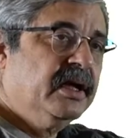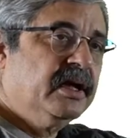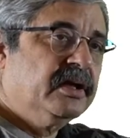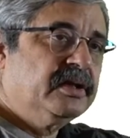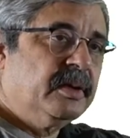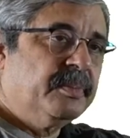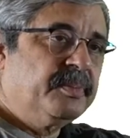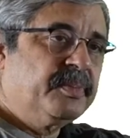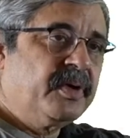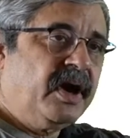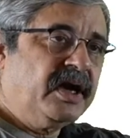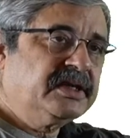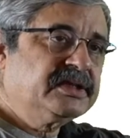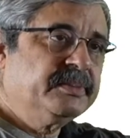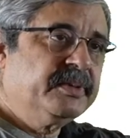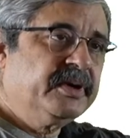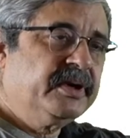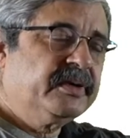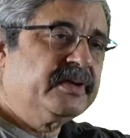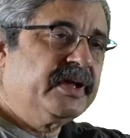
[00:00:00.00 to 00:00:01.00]
the
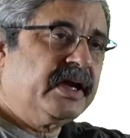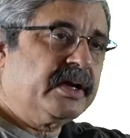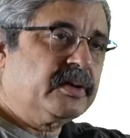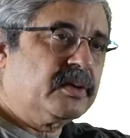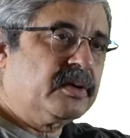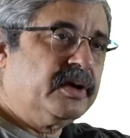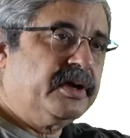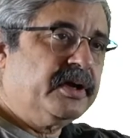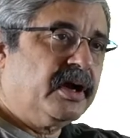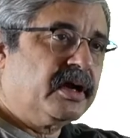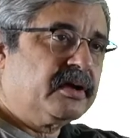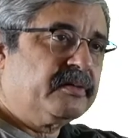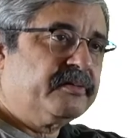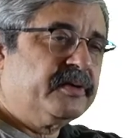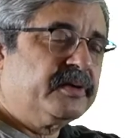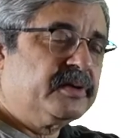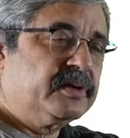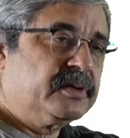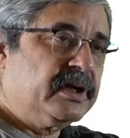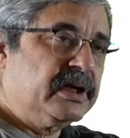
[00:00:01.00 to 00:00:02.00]
proximity of the
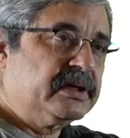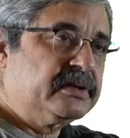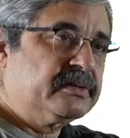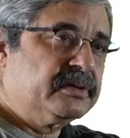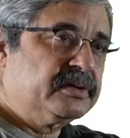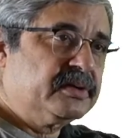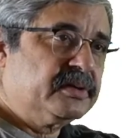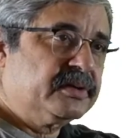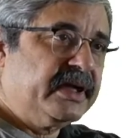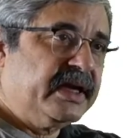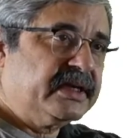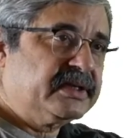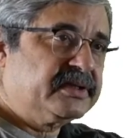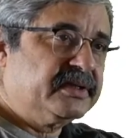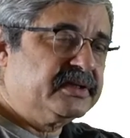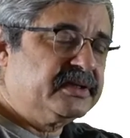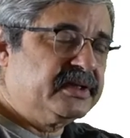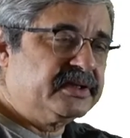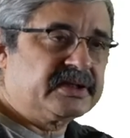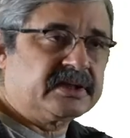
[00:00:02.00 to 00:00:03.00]
echocardiographer to the X-ray
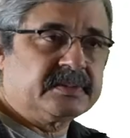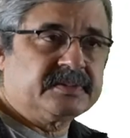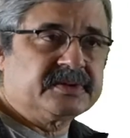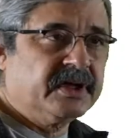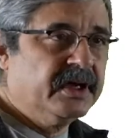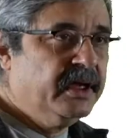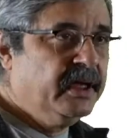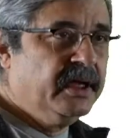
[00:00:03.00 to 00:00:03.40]
systems,